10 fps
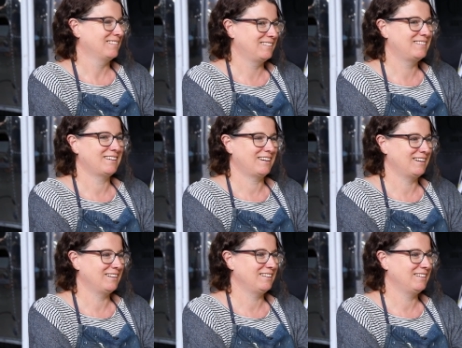
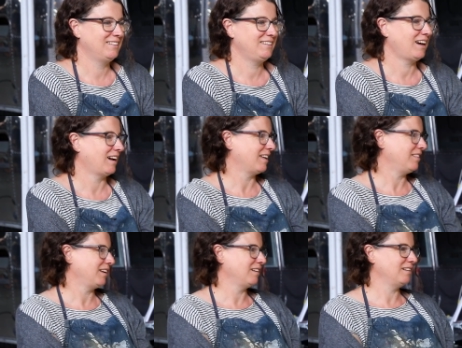So, yeah, and
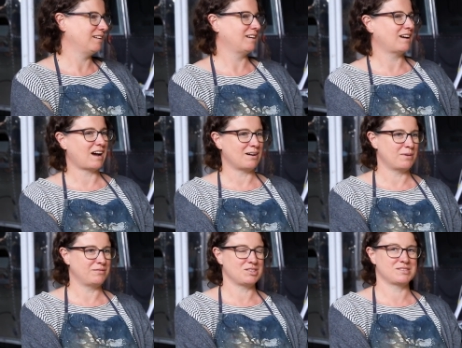then um,
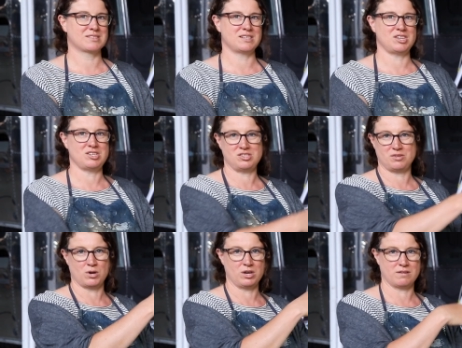I've just continued
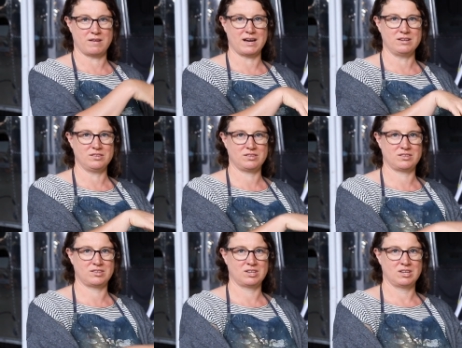to work around
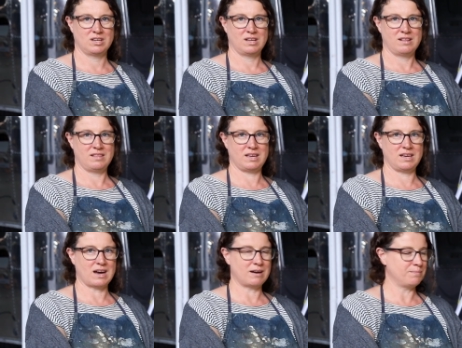
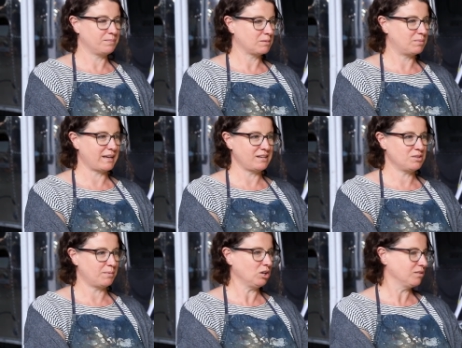the um,
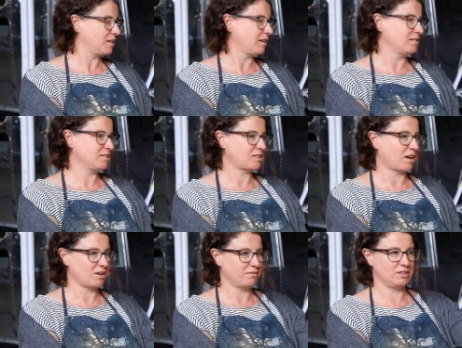planter box and I
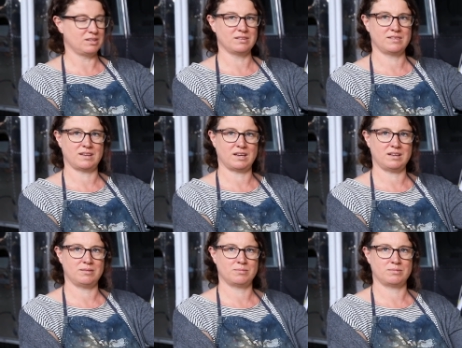don't know if you can
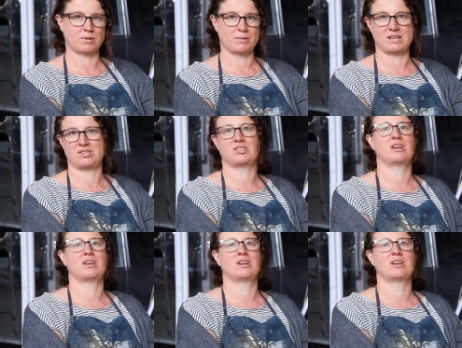see, probably need to